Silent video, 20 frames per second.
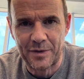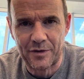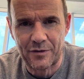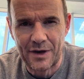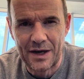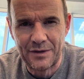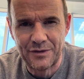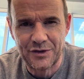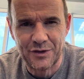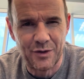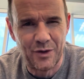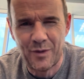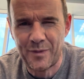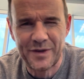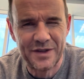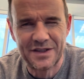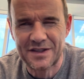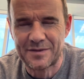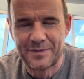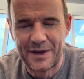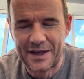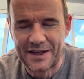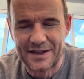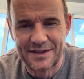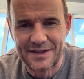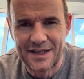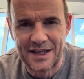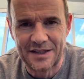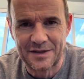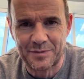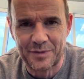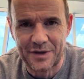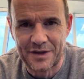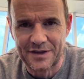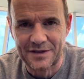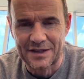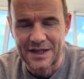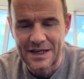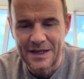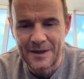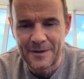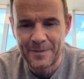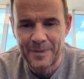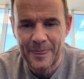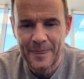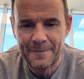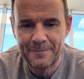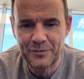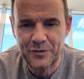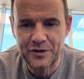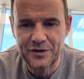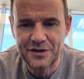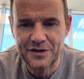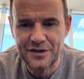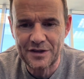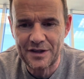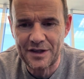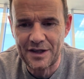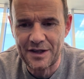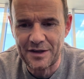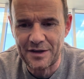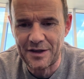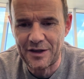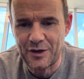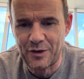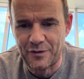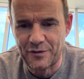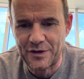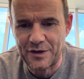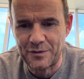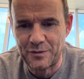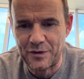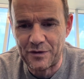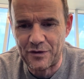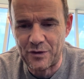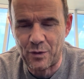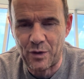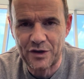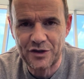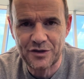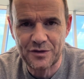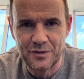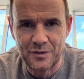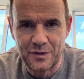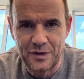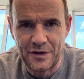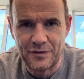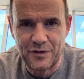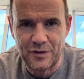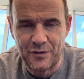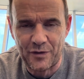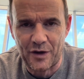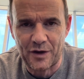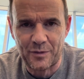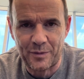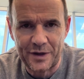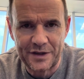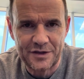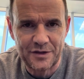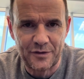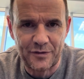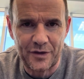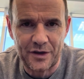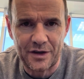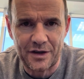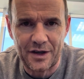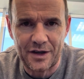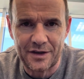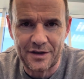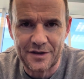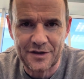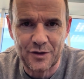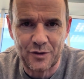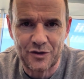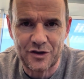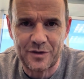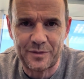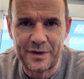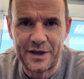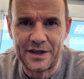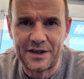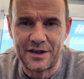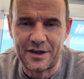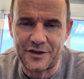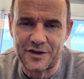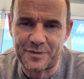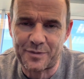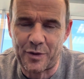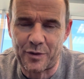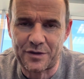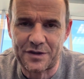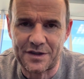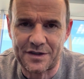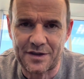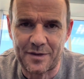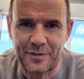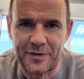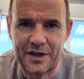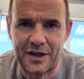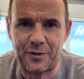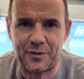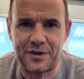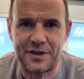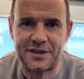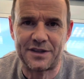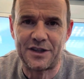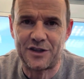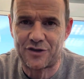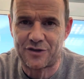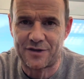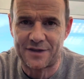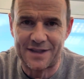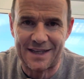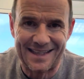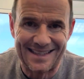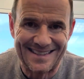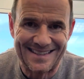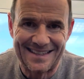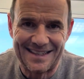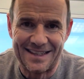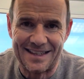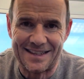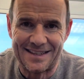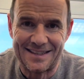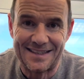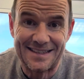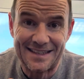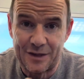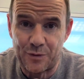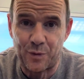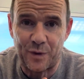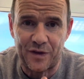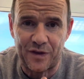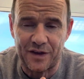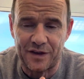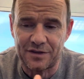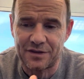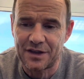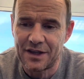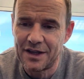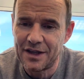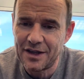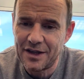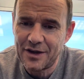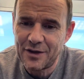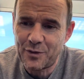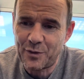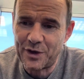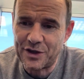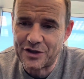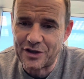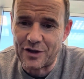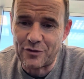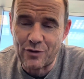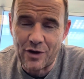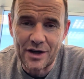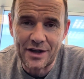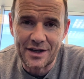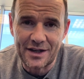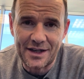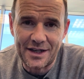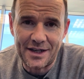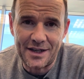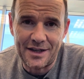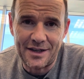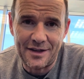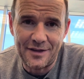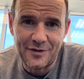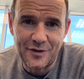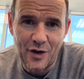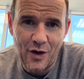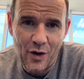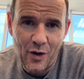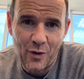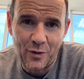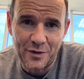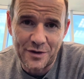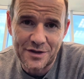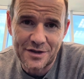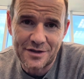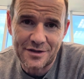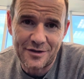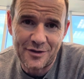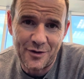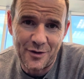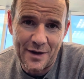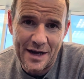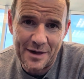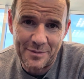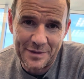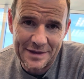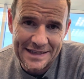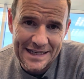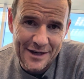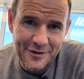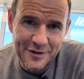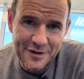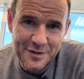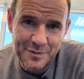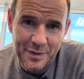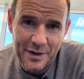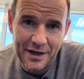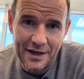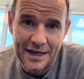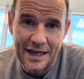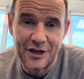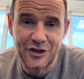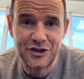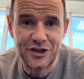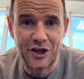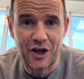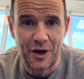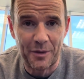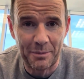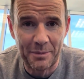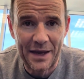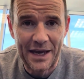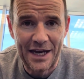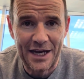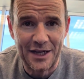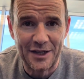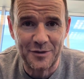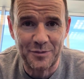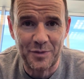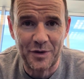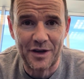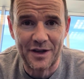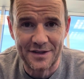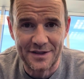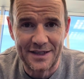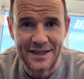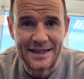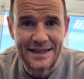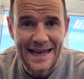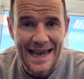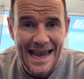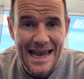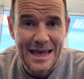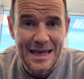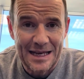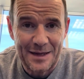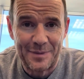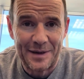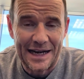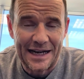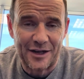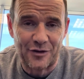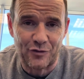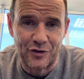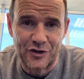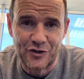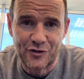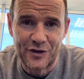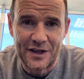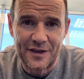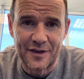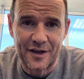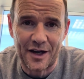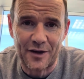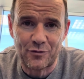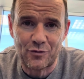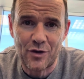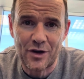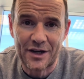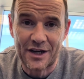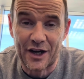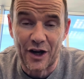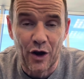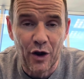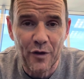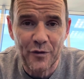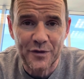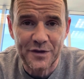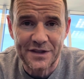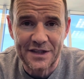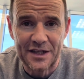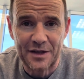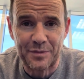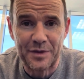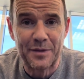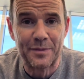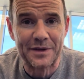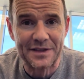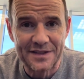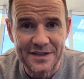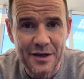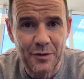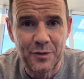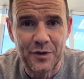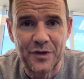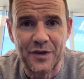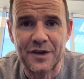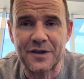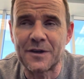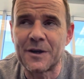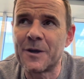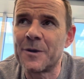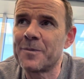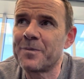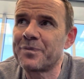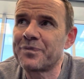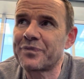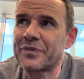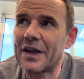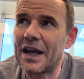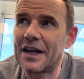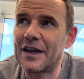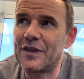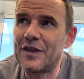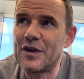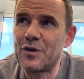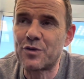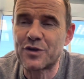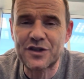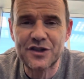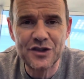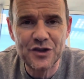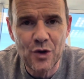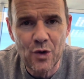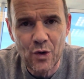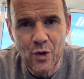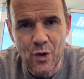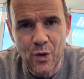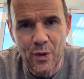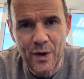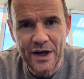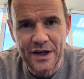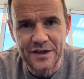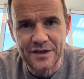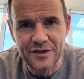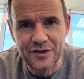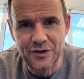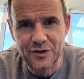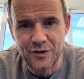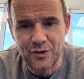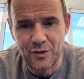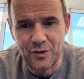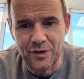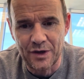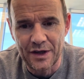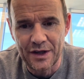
around you. I hope this is making sense, because there's, if you follow my stuff on social media, I just posted something with a T-shirt saying "sit with it," which ironically the host who had me down to speak actually got made because he'd been at a retreat that I run, and I often say to people, sit with it. And I think we're so quick to